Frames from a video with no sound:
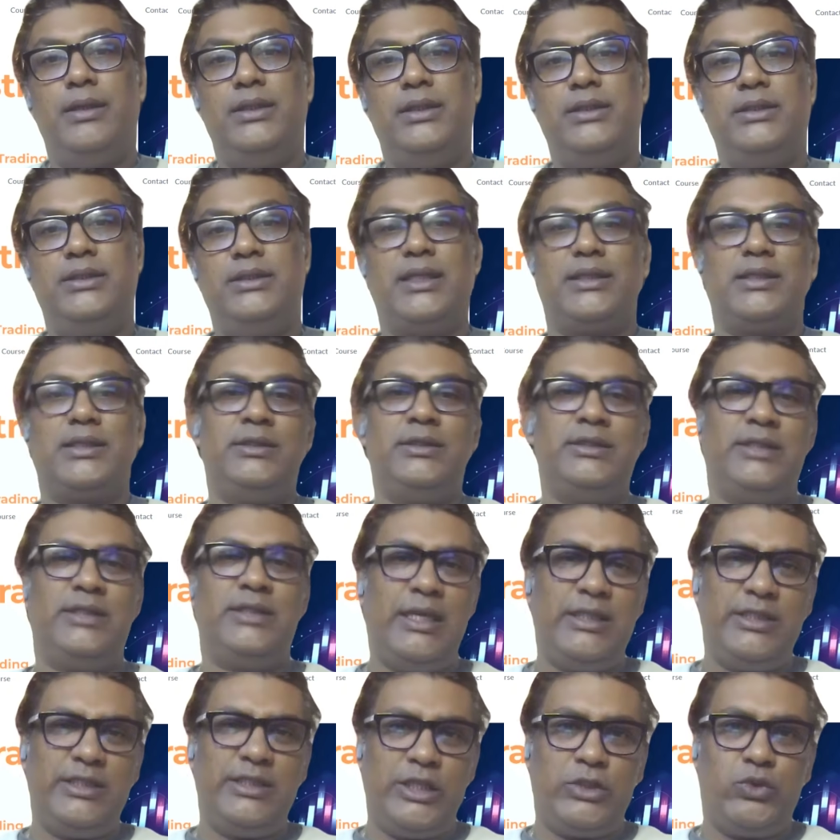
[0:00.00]
Saturn
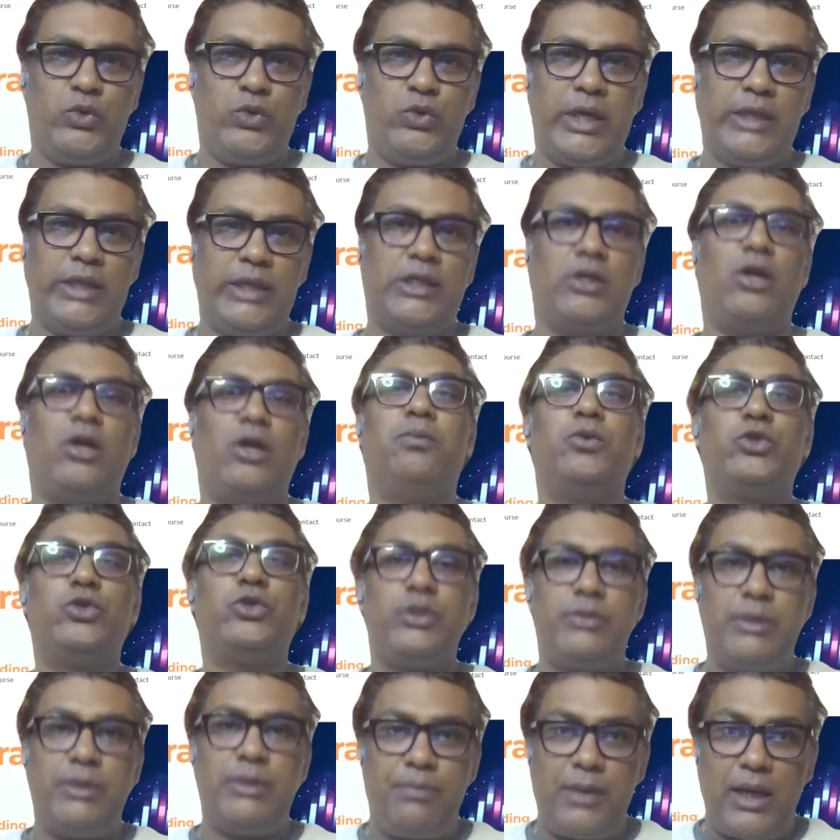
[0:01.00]
gets retrograded, or most
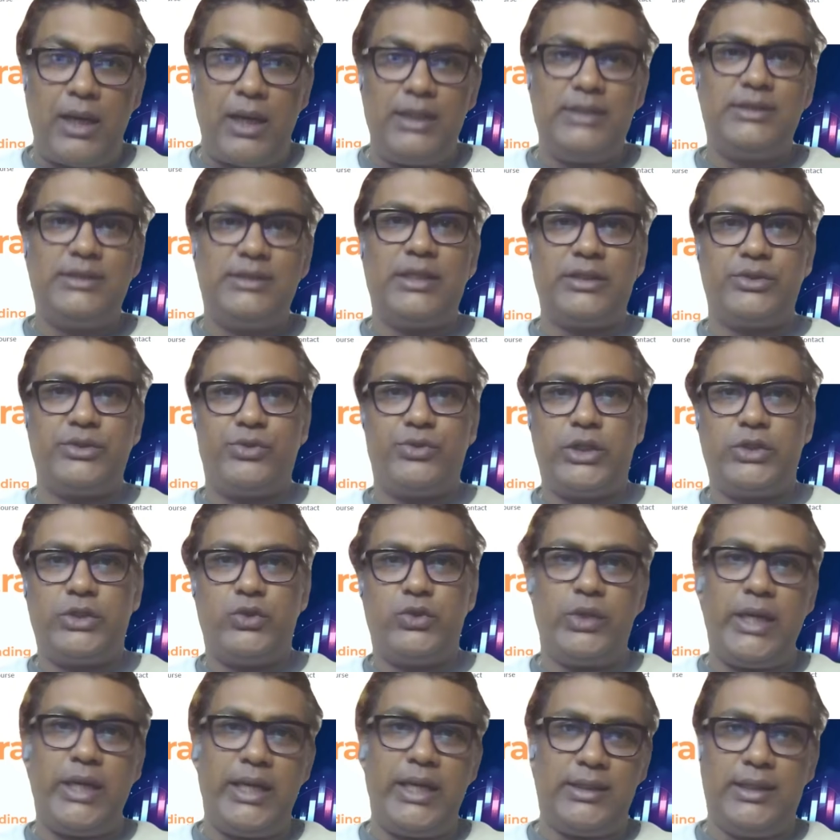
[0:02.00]
of the planets gets
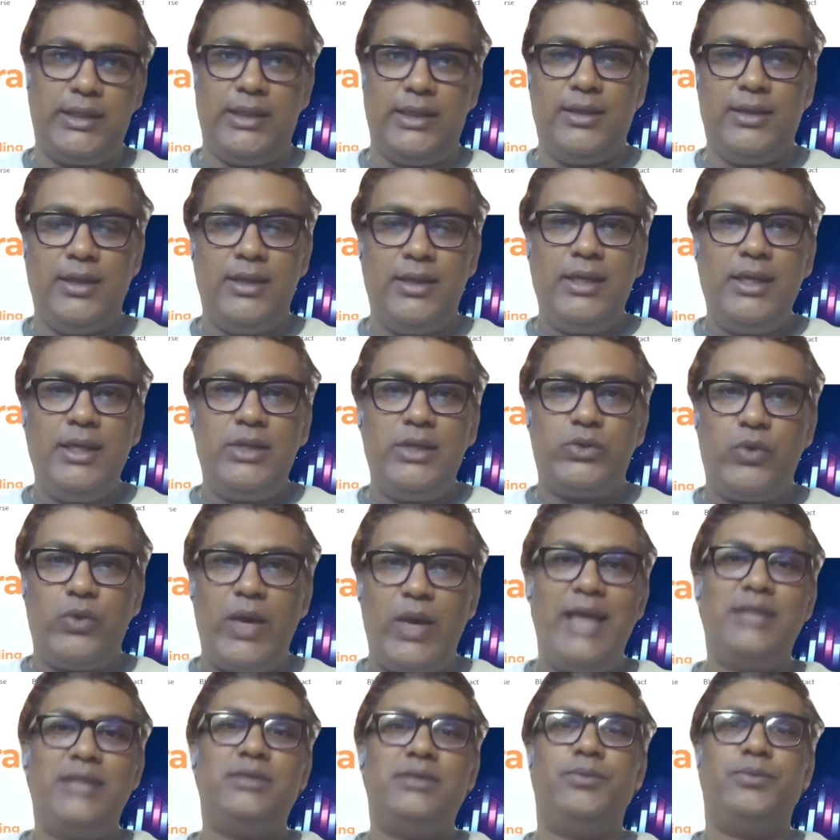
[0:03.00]
retrograded. So
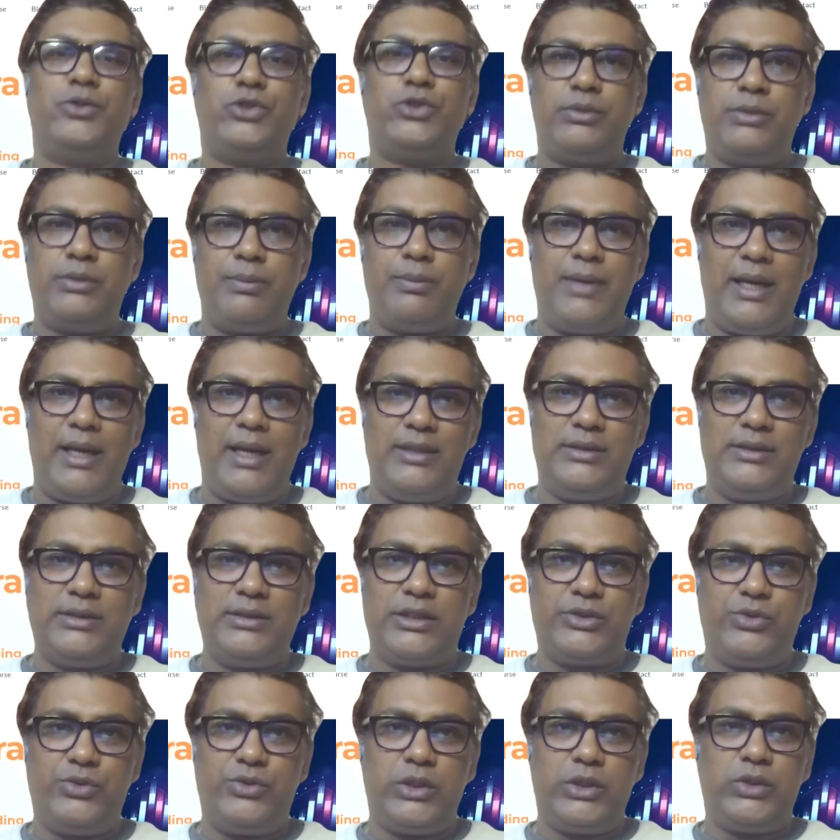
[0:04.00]
as most of the planets
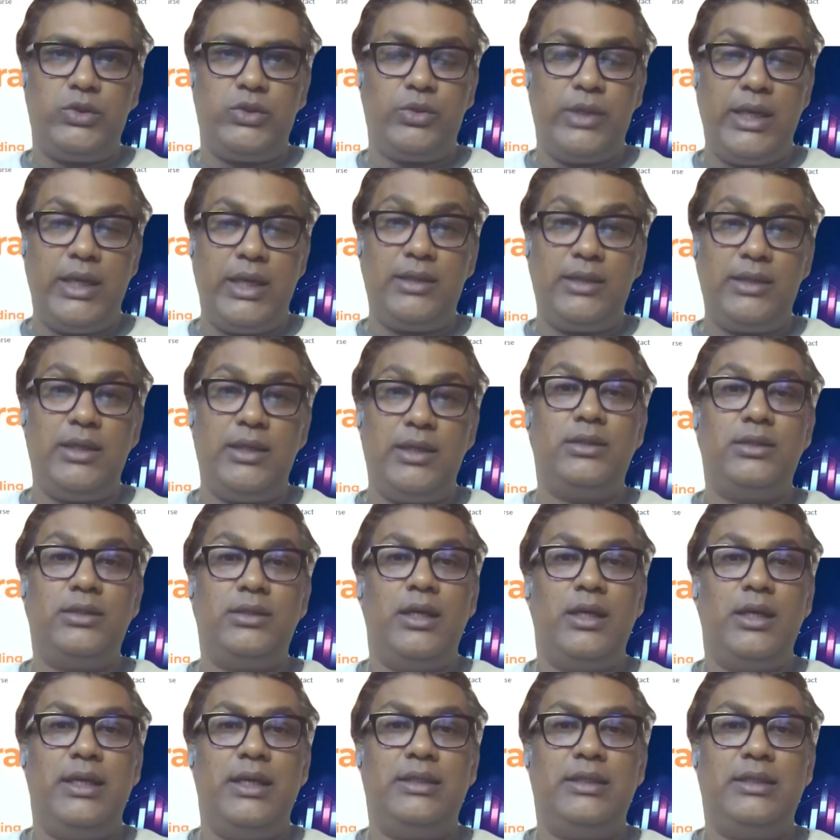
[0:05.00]
gets retrograded,
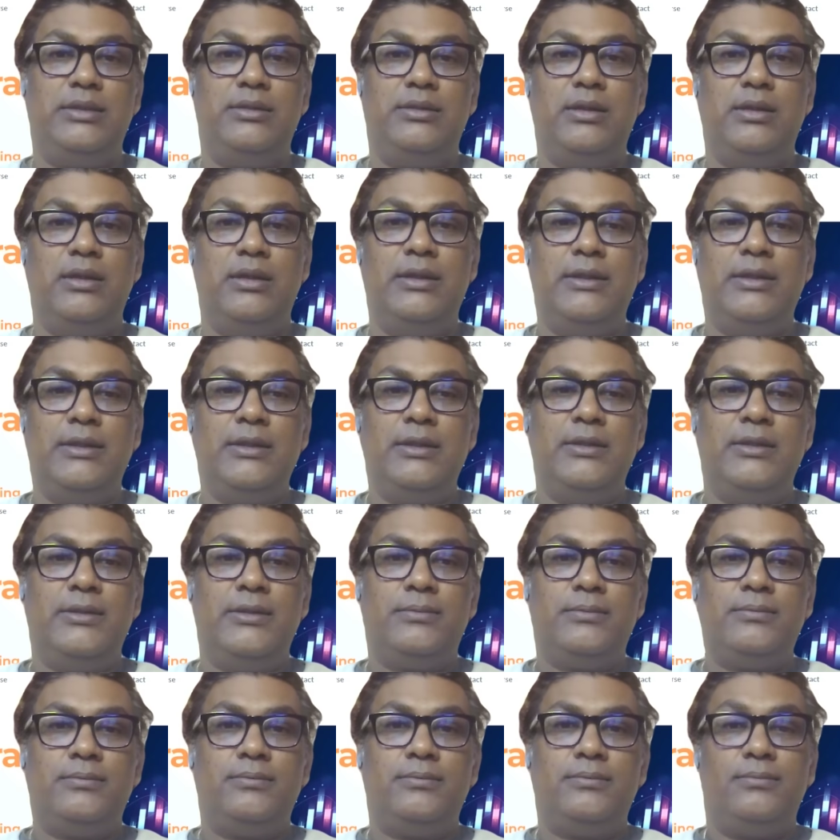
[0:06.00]
it
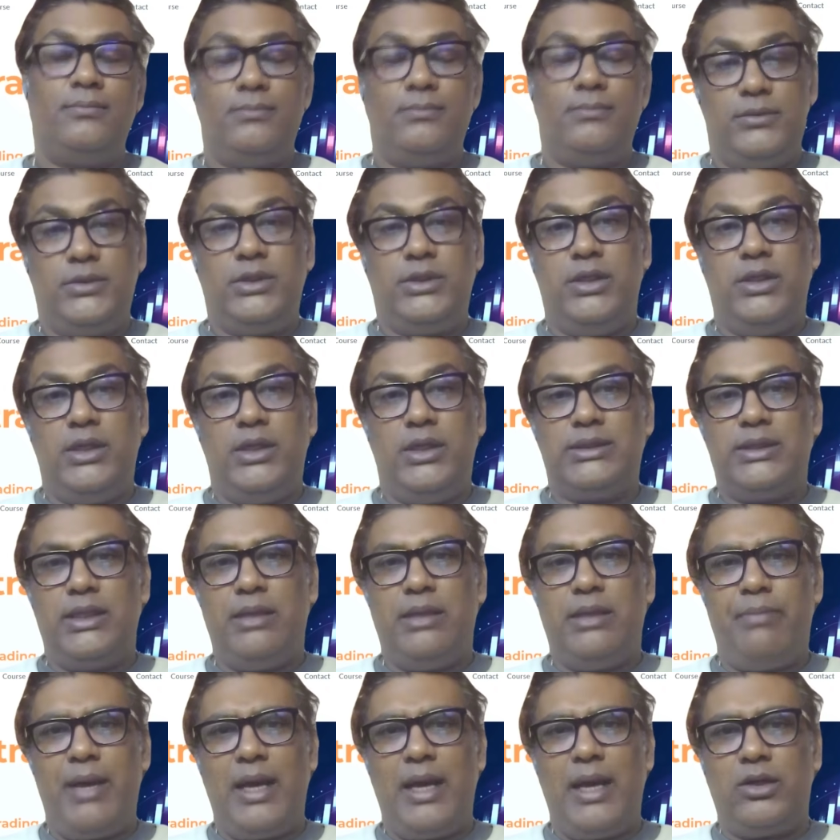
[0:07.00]
creates an
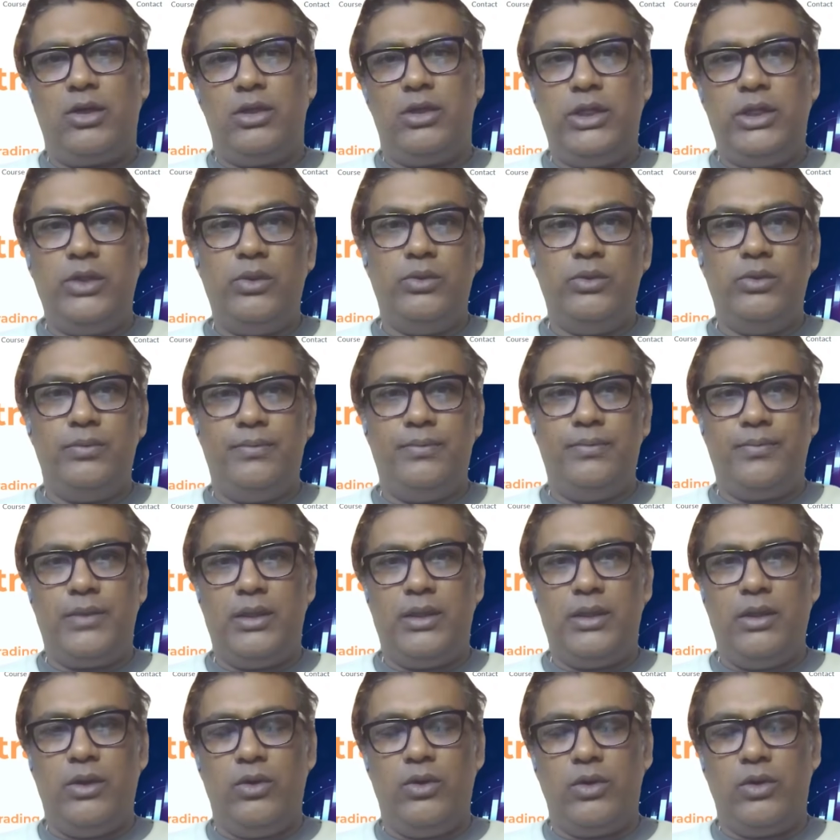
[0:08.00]
impact on you.
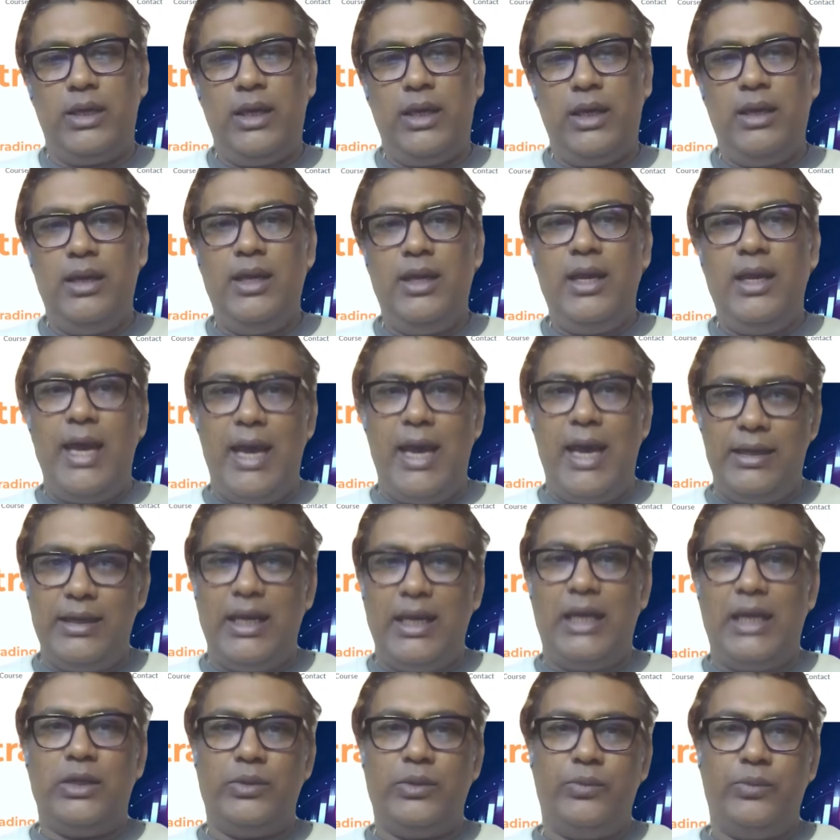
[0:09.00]
Okay, and
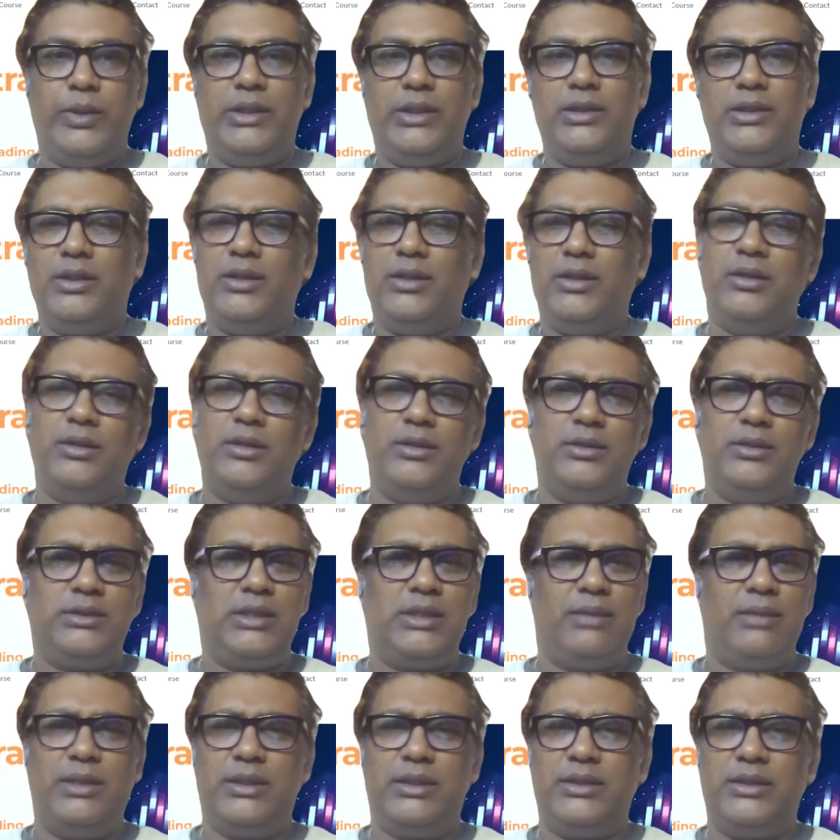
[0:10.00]
along with
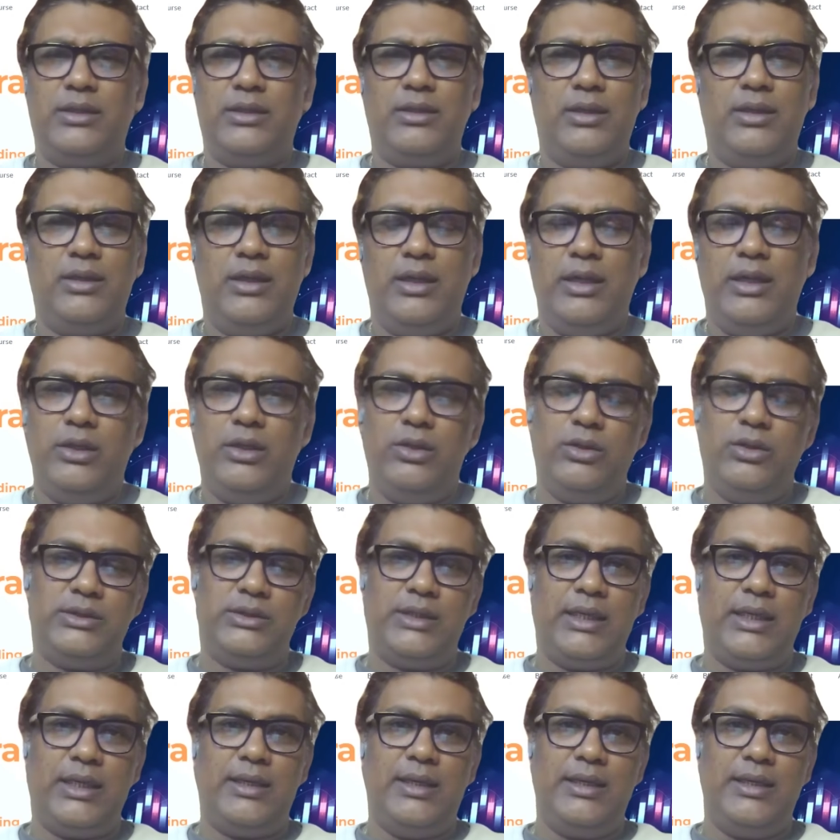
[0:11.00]
some other
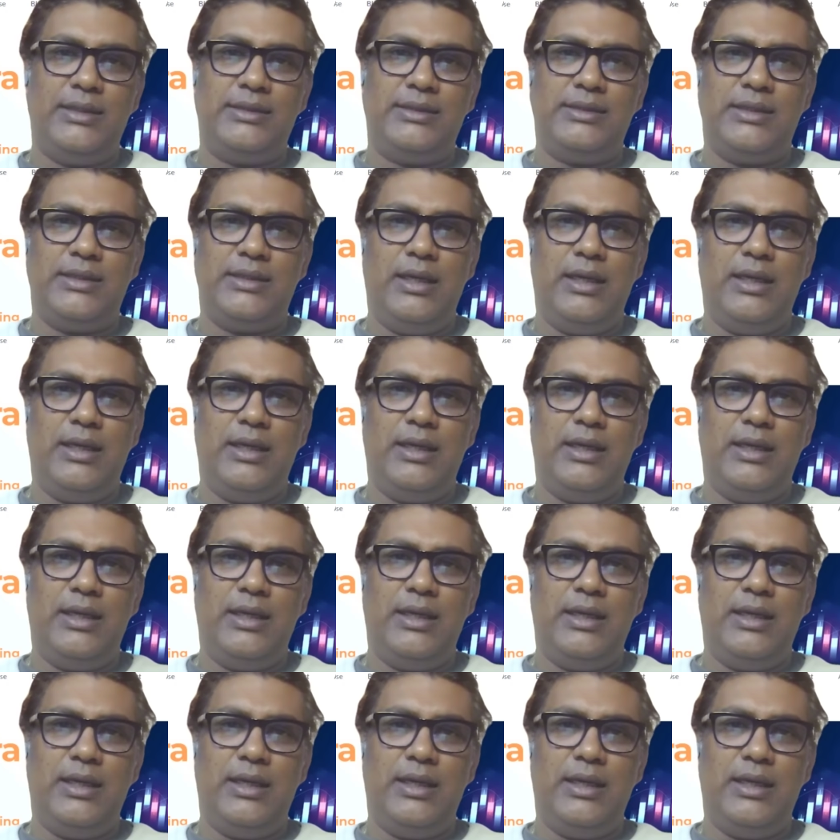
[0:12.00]
cyclical